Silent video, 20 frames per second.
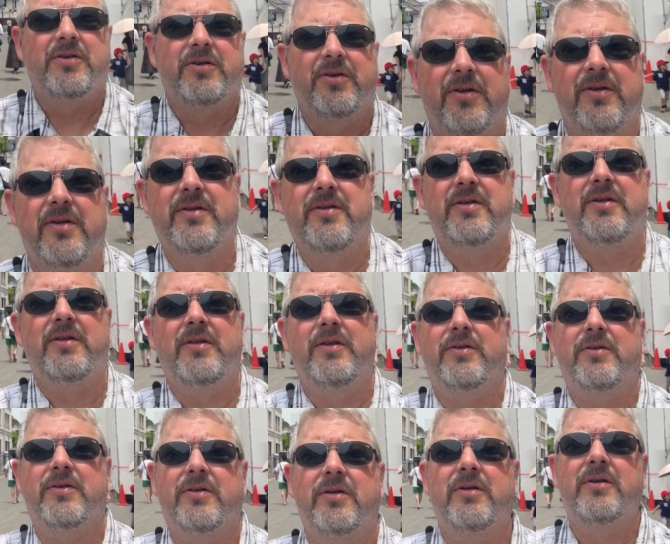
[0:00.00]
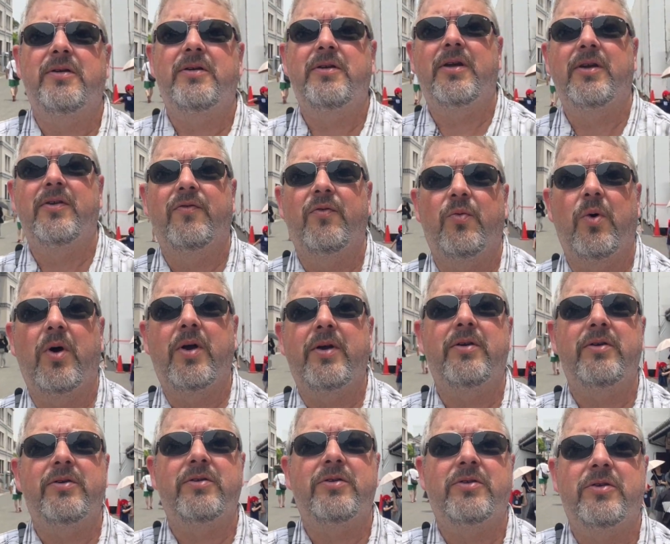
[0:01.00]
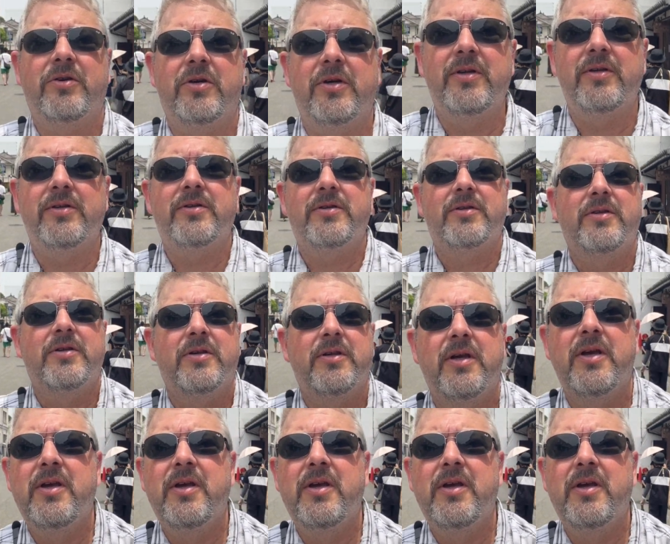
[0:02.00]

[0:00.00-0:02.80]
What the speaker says: So you can see these are kind of wider streets.